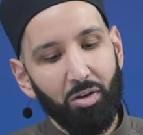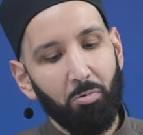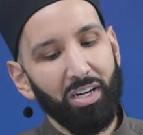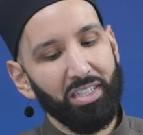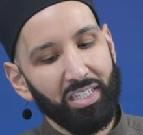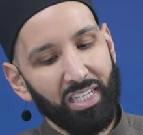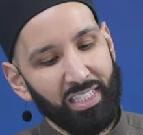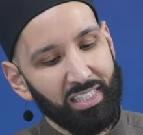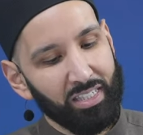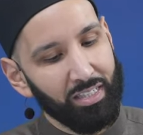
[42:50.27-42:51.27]
What is
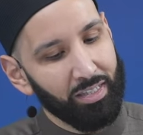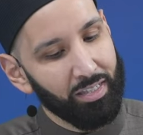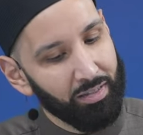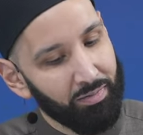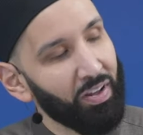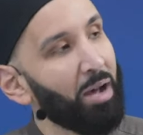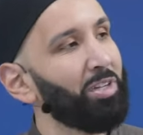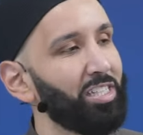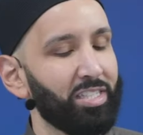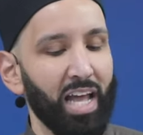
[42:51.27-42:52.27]
his
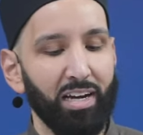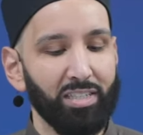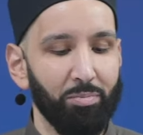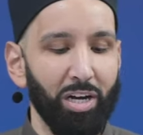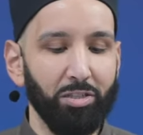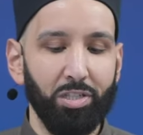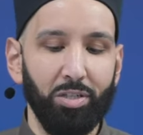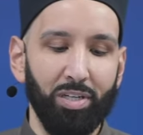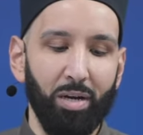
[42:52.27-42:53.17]
family status amongst you?